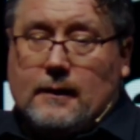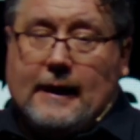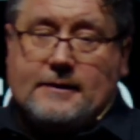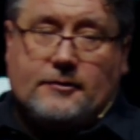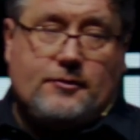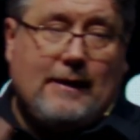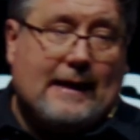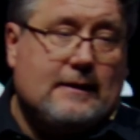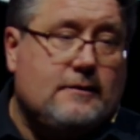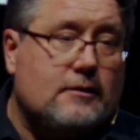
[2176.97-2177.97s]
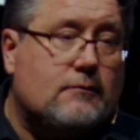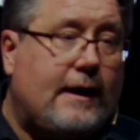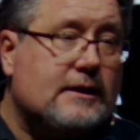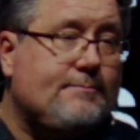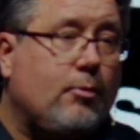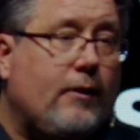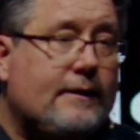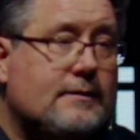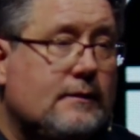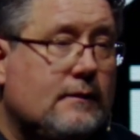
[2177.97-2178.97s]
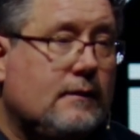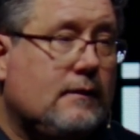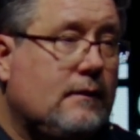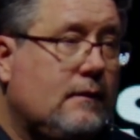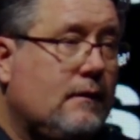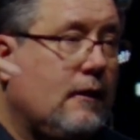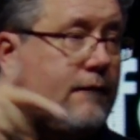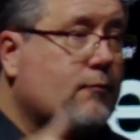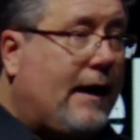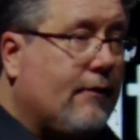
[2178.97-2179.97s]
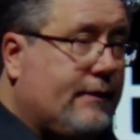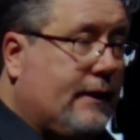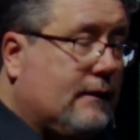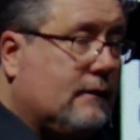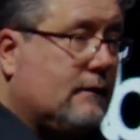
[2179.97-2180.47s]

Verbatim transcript: It's attracted to the greatest point of grounding.